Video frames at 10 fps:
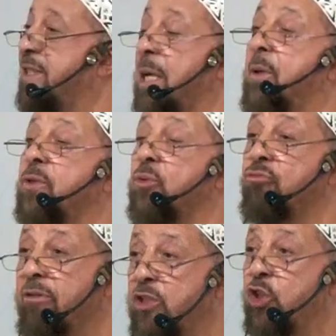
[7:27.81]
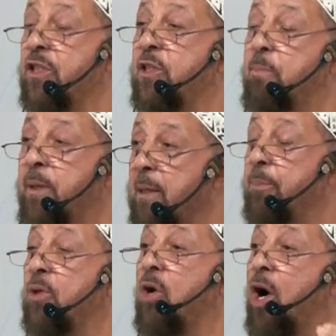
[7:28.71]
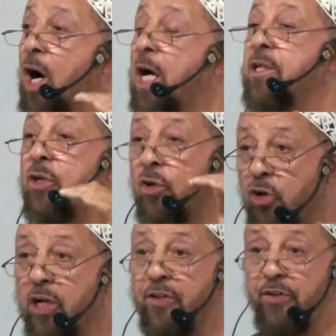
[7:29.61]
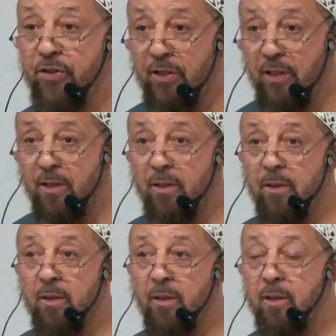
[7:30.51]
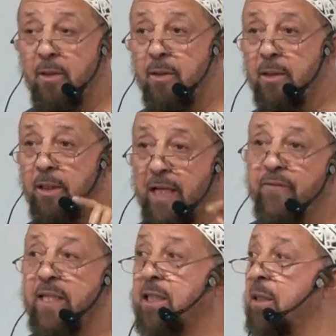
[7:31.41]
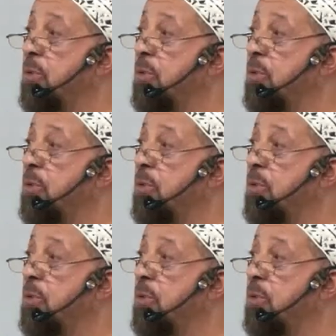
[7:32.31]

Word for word: some of the richest people on earth living in the